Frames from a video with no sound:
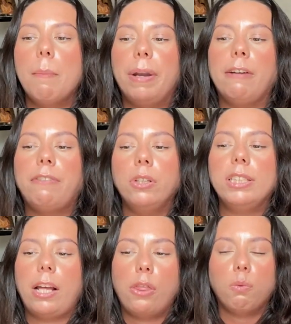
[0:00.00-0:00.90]
But it feels
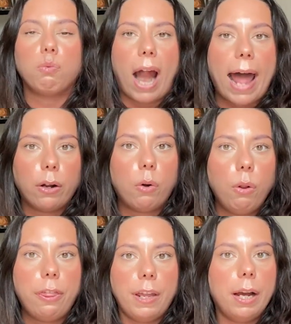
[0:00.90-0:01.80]
like the
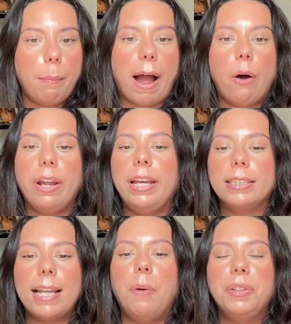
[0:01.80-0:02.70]
radical thing about it
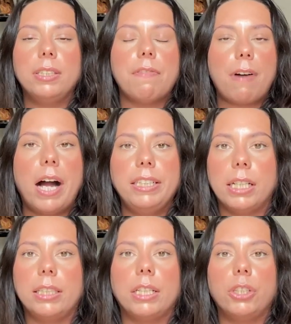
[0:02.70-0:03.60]
is not what the divine
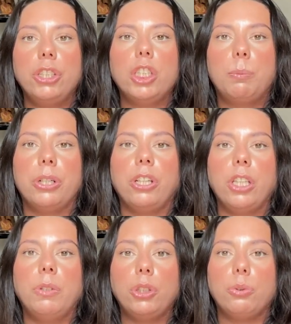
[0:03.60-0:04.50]
does because they're just bringing
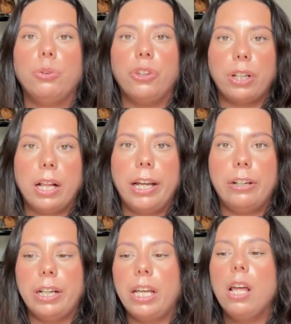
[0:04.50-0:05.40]
you in truth and
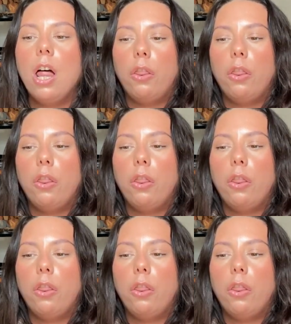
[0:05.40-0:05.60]
clarity.